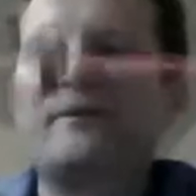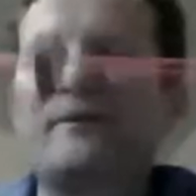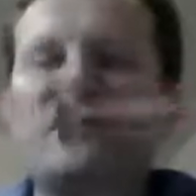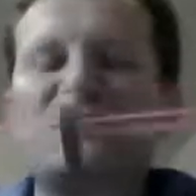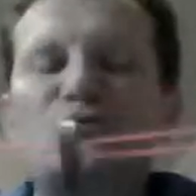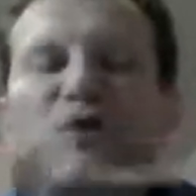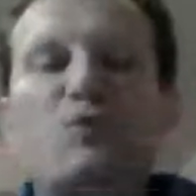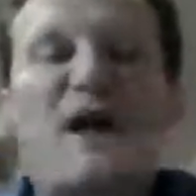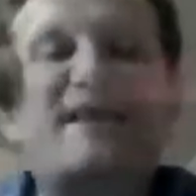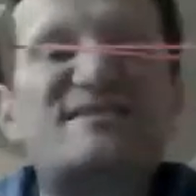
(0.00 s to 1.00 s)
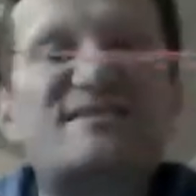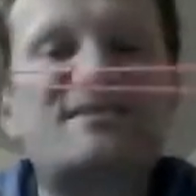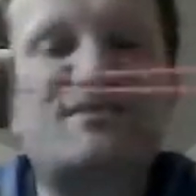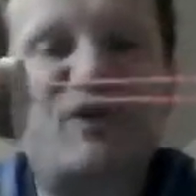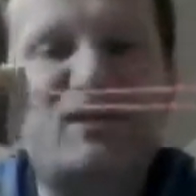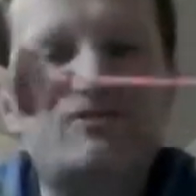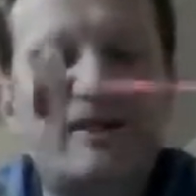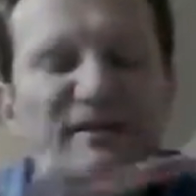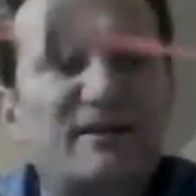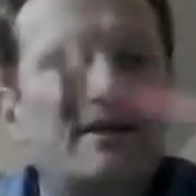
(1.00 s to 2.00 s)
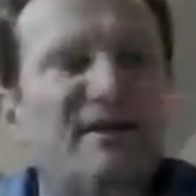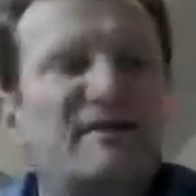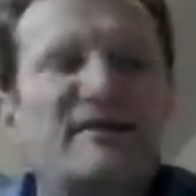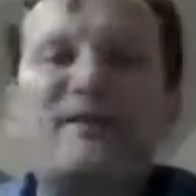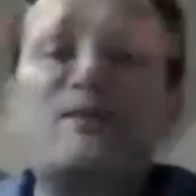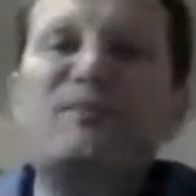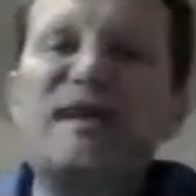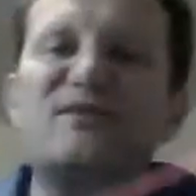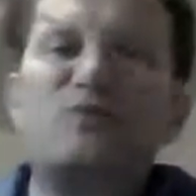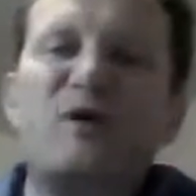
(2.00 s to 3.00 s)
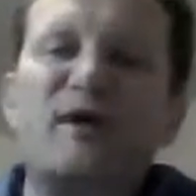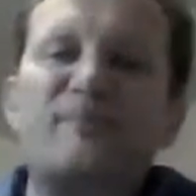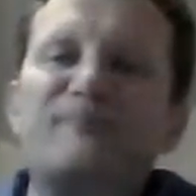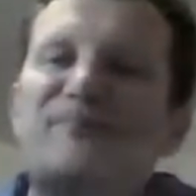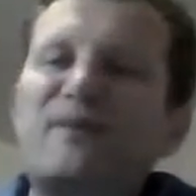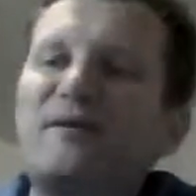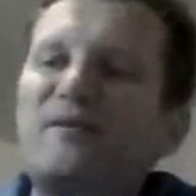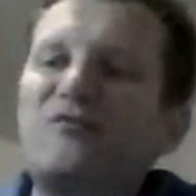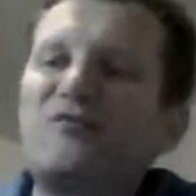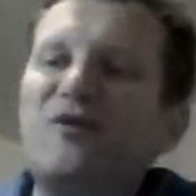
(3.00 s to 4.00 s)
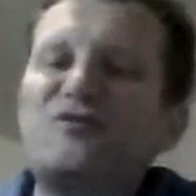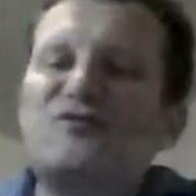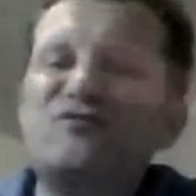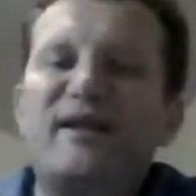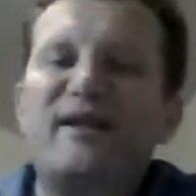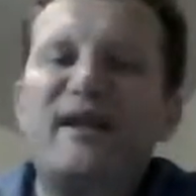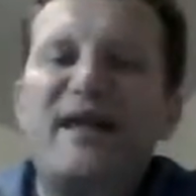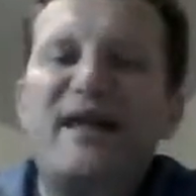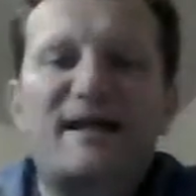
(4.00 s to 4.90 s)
So it wastes phosphate. The other place where phosphate acts, or